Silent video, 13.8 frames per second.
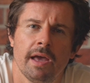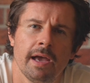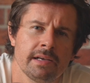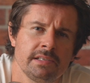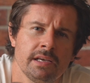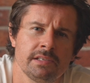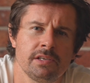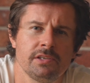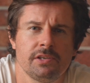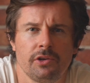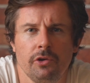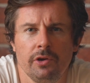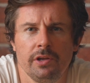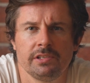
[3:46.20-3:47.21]
Access to
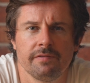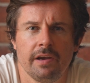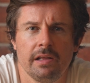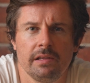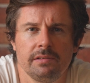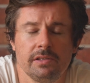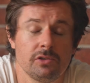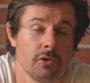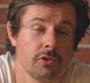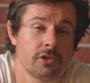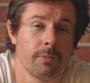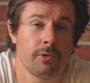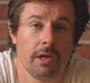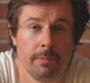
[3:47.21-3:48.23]
security surveillance is
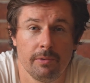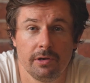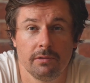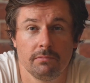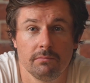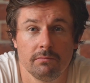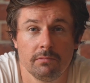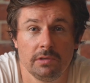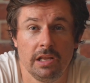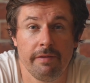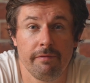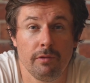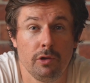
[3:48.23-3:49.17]
also prohibited, leaving